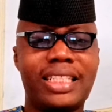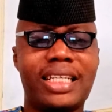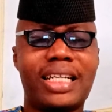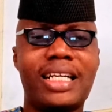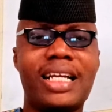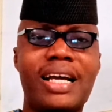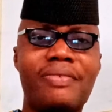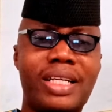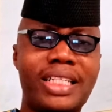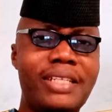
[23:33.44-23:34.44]
can have
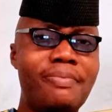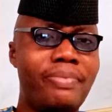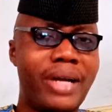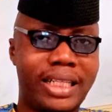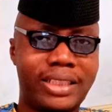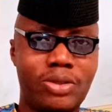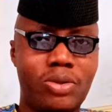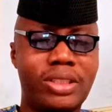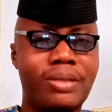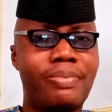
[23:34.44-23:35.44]
an impact on
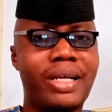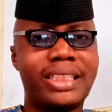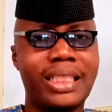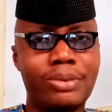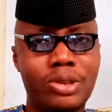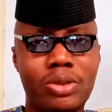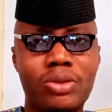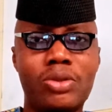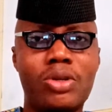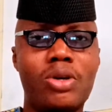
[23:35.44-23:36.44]
the perception
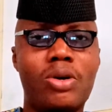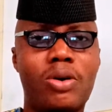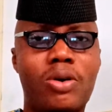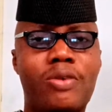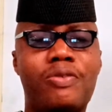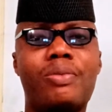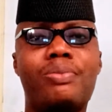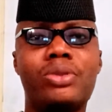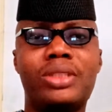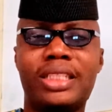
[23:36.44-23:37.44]
of
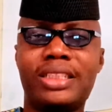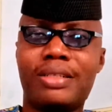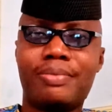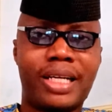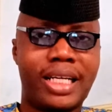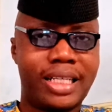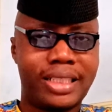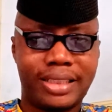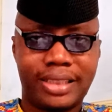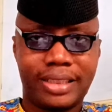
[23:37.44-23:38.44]
potential
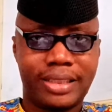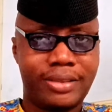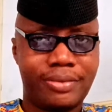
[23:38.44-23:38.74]
buyers.